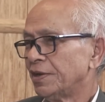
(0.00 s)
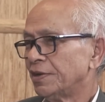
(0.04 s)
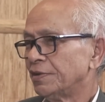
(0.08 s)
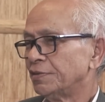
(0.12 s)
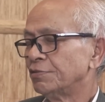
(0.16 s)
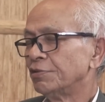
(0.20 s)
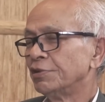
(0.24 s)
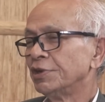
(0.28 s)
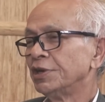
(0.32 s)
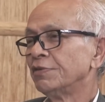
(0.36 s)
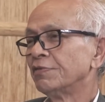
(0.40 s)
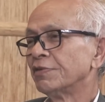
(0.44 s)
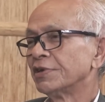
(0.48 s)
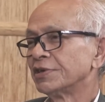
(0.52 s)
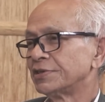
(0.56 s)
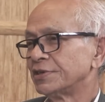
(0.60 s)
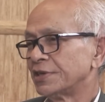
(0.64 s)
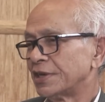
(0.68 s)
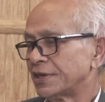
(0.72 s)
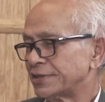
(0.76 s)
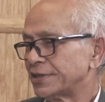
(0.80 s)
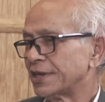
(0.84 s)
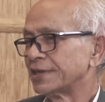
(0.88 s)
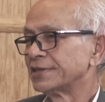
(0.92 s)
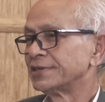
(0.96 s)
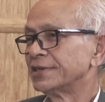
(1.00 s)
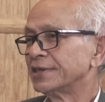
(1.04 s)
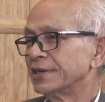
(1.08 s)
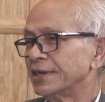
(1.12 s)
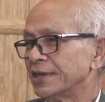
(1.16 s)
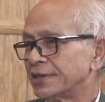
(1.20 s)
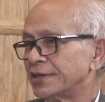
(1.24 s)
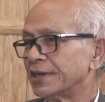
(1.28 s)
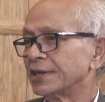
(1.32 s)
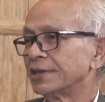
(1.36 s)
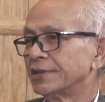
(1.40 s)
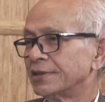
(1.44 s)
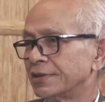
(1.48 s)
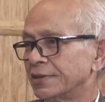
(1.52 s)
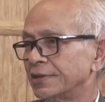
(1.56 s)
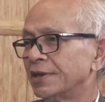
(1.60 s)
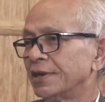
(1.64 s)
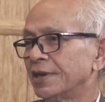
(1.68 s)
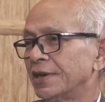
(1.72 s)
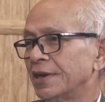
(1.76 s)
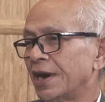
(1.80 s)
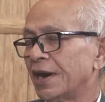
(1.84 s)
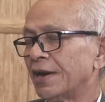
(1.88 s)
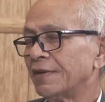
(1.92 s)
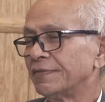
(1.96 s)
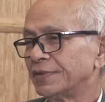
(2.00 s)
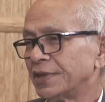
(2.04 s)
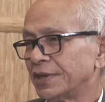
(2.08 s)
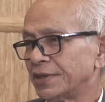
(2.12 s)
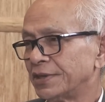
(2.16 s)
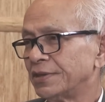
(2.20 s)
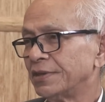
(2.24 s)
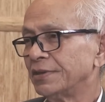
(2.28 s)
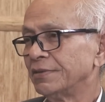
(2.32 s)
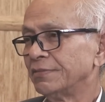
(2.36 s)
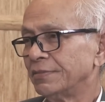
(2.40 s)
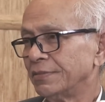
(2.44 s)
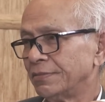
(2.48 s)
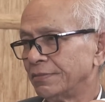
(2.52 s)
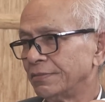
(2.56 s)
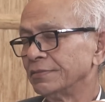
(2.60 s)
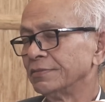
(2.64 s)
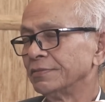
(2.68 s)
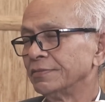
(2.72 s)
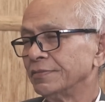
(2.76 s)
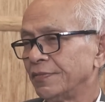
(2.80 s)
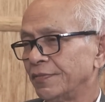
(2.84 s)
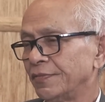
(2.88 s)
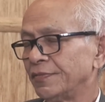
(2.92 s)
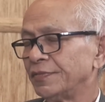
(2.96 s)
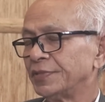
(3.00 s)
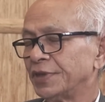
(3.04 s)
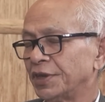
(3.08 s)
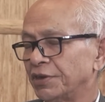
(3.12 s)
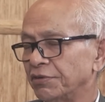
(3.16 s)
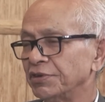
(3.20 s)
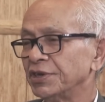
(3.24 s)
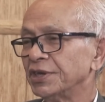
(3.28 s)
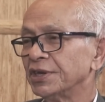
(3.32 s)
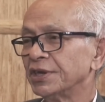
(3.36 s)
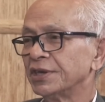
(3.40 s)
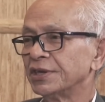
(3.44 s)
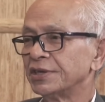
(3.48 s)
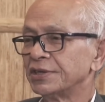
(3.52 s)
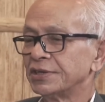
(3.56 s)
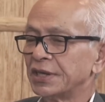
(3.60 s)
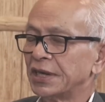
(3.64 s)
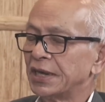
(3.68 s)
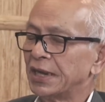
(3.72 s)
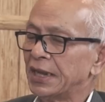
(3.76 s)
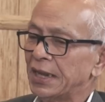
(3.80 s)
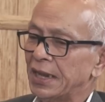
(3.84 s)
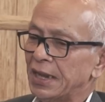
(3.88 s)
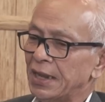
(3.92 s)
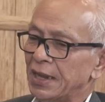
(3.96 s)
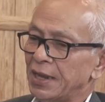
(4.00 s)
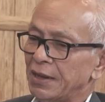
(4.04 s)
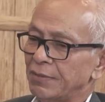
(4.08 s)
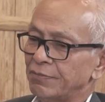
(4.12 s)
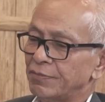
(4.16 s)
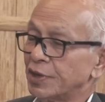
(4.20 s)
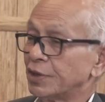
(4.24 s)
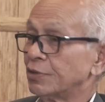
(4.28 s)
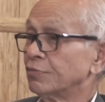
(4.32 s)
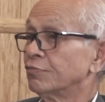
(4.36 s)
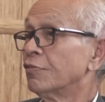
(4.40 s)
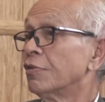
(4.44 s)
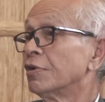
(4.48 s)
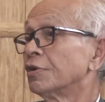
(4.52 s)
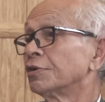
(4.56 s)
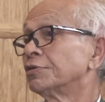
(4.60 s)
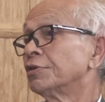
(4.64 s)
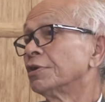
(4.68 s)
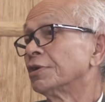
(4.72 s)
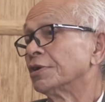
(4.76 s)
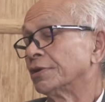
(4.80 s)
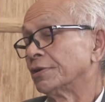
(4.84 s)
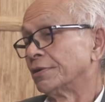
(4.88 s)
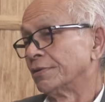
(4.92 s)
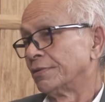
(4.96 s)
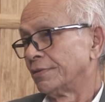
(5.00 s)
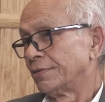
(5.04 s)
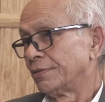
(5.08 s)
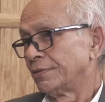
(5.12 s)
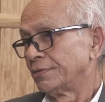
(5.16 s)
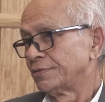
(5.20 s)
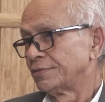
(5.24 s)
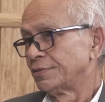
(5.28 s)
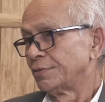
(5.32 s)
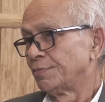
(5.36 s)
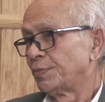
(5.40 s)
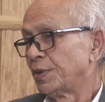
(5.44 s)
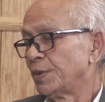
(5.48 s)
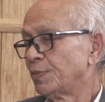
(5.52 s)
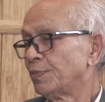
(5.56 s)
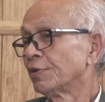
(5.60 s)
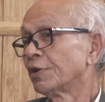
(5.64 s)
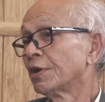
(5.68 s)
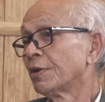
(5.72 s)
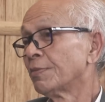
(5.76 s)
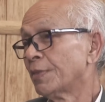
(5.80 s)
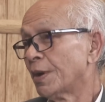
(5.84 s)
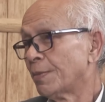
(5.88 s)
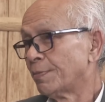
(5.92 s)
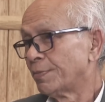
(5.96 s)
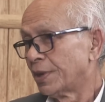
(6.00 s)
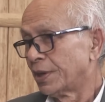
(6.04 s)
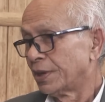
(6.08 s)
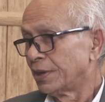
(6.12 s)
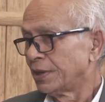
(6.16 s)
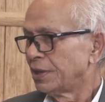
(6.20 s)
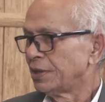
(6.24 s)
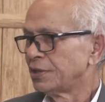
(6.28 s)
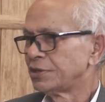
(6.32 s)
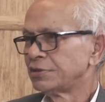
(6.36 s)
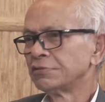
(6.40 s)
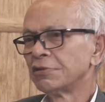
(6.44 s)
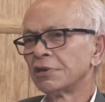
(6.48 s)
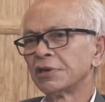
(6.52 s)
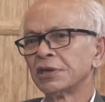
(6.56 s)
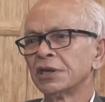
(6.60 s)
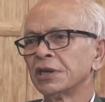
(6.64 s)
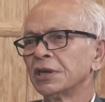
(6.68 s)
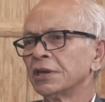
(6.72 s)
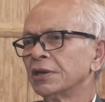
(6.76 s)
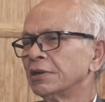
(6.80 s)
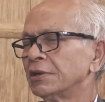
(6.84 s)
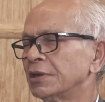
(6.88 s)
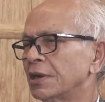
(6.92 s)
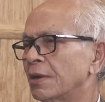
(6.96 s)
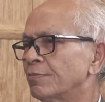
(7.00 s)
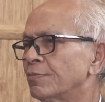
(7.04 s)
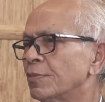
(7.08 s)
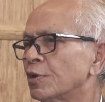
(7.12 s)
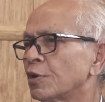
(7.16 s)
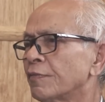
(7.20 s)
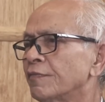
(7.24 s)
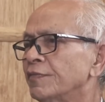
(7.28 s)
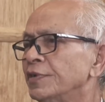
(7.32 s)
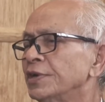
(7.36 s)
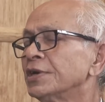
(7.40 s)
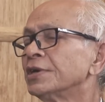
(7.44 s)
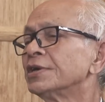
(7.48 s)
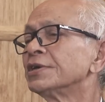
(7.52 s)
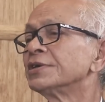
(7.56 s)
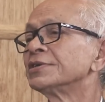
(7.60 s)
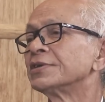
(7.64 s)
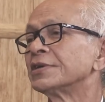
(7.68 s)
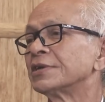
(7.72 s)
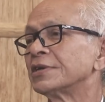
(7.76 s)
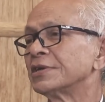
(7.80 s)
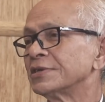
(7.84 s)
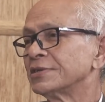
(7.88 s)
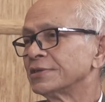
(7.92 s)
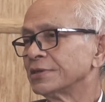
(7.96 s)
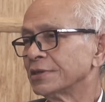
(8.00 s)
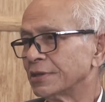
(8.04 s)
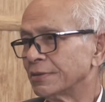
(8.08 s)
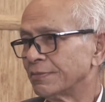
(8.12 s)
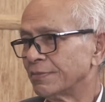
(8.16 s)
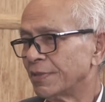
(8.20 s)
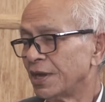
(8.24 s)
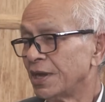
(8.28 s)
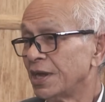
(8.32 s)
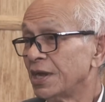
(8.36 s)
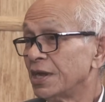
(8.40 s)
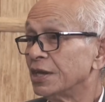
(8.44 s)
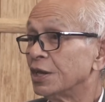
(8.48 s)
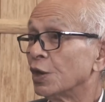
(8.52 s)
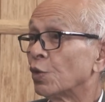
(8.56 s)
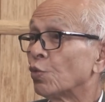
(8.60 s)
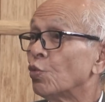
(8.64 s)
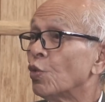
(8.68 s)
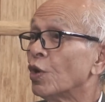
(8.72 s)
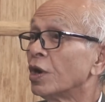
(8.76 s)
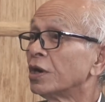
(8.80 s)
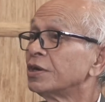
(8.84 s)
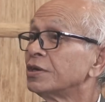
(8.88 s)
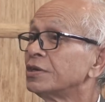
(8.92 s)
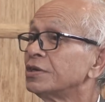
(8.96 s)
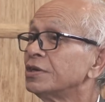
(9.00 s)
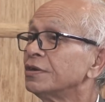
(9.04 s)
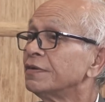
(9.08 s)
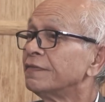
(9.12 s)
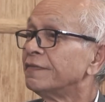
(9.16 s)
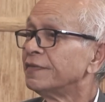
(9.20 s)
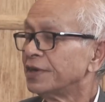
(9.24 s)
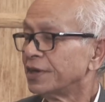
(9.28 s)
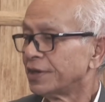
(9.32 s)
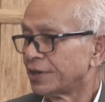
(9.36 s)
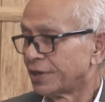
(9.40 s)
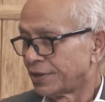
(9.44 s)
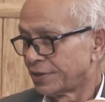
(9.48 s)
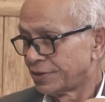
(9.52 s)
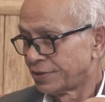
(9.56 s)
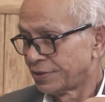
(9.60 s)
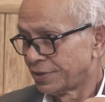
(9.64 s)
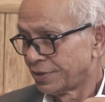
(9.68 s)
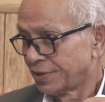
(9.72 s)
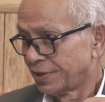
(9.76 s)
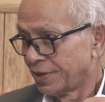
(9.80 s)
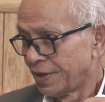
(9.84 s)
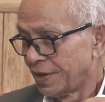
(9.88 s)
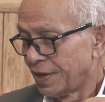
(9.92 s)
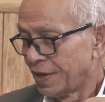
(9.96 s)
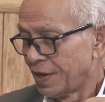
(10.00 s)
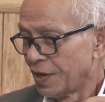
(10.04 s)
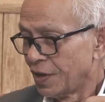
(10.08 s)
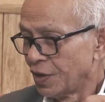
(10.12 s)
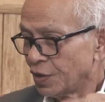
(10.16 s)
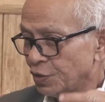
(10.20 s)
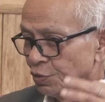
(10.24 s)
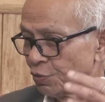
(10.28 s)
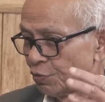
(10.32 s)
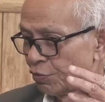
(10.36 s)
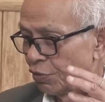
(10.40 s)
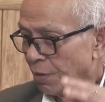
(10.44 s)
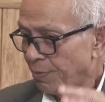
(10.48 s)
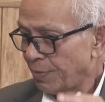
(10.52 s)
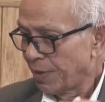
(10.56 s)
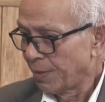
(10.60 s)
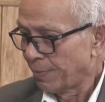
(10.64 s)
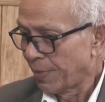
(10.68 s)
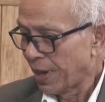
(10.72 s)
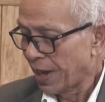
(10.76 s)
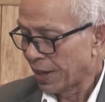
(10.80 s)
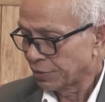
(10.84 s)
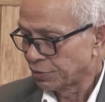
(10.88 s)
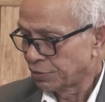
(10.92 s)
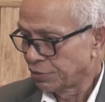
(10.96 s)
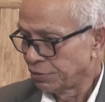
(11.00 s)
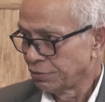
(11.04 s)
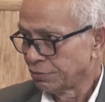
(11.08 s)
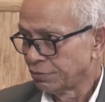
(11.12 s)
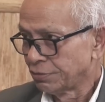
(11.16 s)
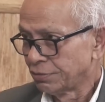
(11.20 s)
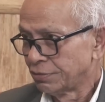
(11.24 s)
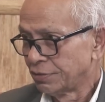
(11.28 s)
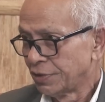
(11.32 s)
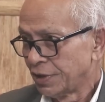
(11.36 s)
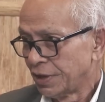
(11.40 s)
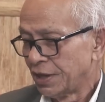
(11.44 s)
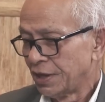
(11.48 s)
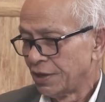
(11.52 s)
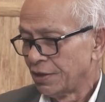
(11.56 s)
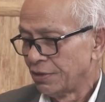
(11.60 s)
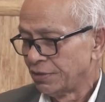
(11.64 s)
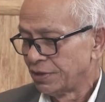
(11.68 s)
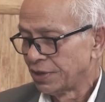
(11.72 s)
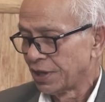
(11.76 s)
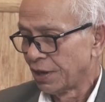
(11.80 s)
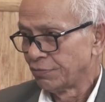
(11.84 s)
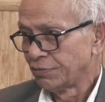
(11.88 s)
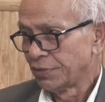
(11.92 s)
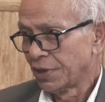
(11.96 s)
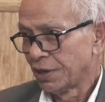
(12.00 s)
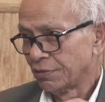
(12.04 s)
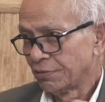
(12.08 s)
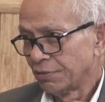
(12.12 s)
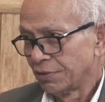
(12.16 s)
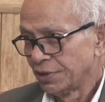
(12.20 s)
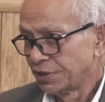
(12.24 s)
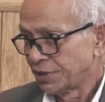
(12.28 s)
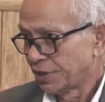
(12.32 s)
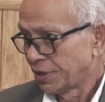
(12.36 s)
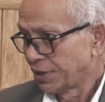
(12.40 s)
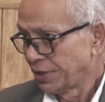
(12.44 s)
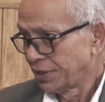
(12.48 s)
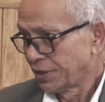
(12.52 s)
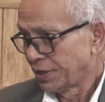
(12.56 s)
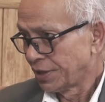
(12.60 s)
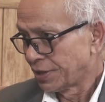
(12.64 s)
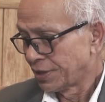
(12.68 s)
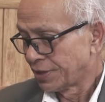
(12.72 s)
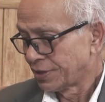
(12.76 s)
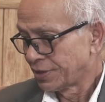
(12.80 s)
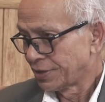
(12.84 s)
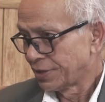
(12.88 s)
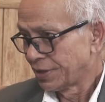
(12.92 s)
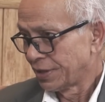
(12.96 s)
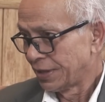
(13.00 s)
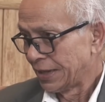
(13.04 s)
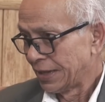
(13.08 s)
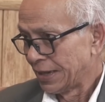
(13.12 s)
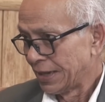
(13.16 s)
Though he was assassinated after 3 years, but work done. So people remember, it's not the number of years that he served, the quality of years. So coming back to you, now you are only 3 years.